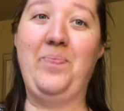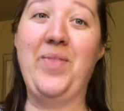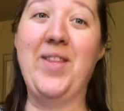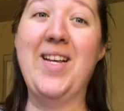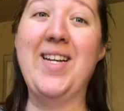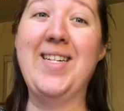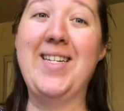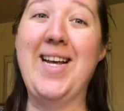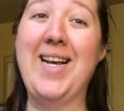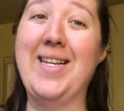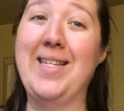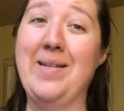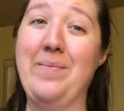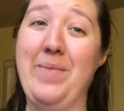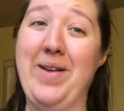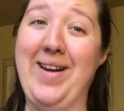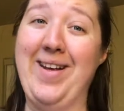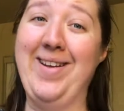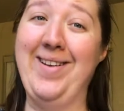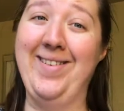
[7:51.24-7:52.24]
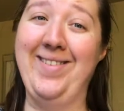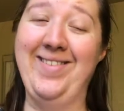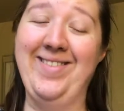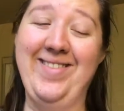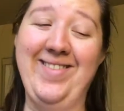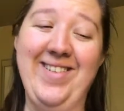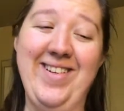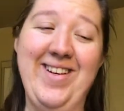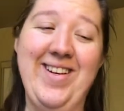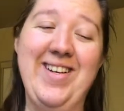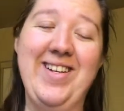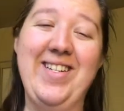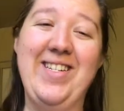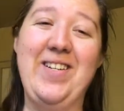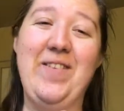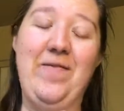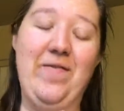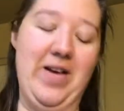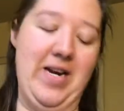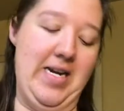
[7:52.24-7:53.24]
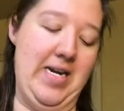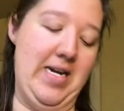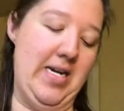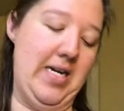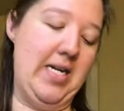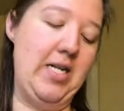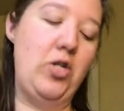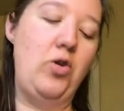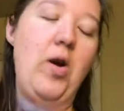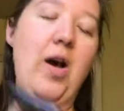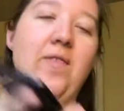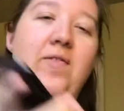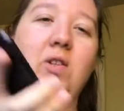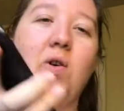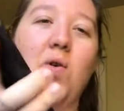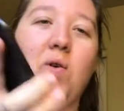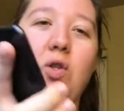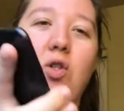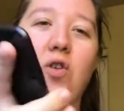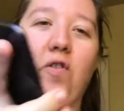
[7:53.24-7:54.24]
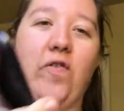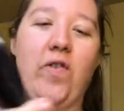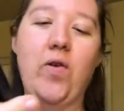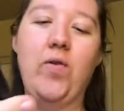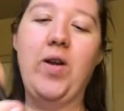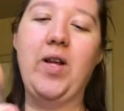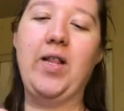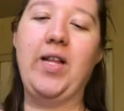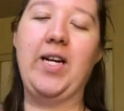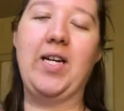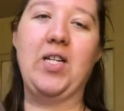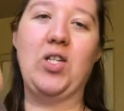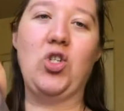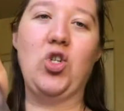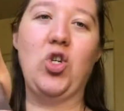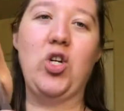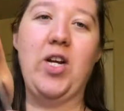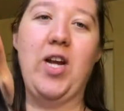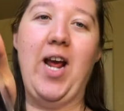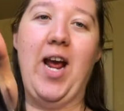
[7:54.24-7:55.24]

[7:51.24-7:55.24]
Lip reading: it takes a minute to find it because you have to hold your phone at like a certain